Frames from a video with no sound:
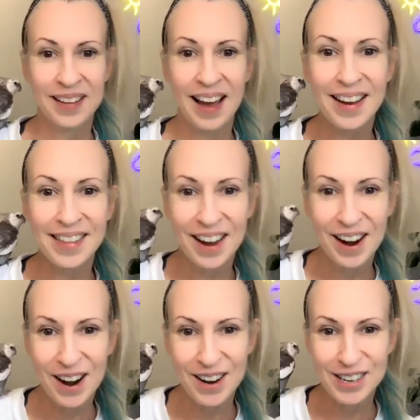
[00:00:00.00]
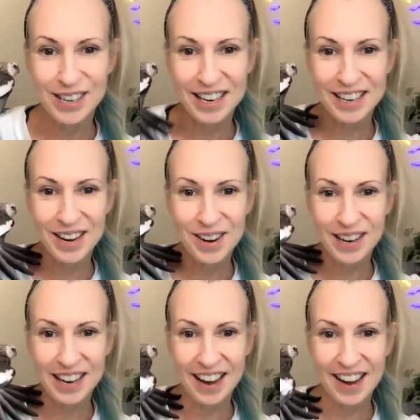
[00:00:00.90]
Hi there, Shannon here
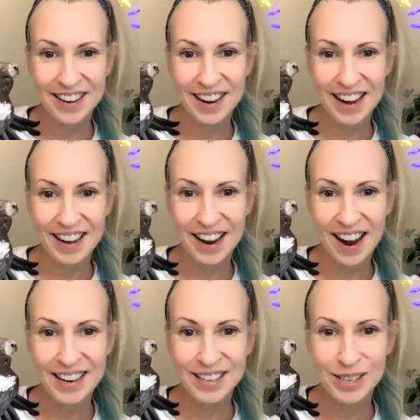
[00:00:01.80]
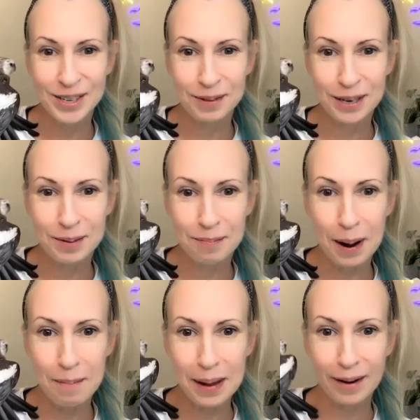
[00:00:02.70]
again, and I just wanted to
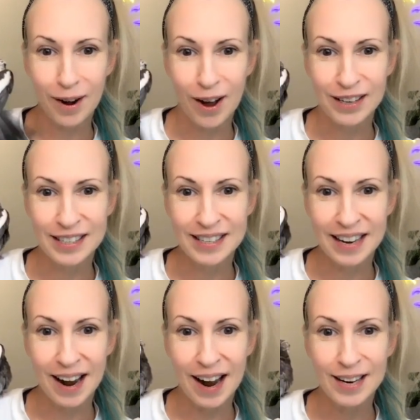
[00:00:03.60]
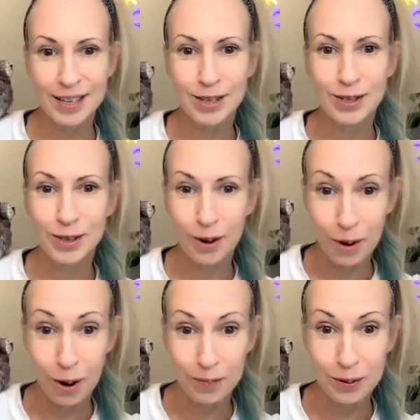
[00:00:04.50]
pop back on to say I so
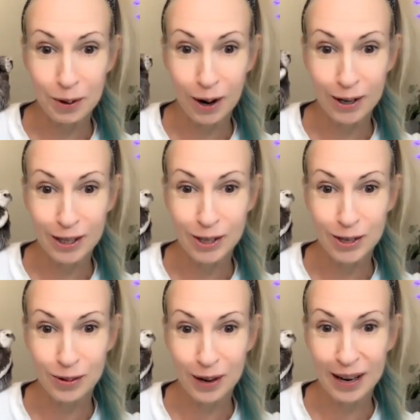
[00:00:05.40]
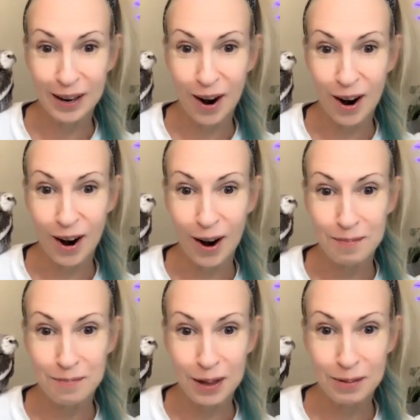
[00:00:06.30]
hope you are enjoying our
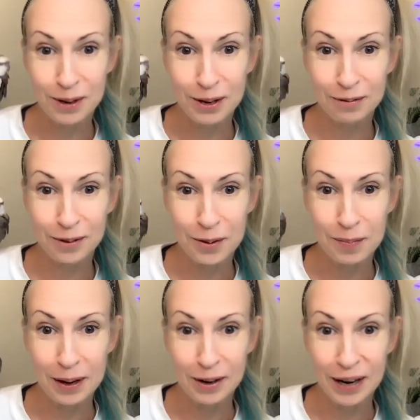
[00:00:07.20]
Breathwork for Better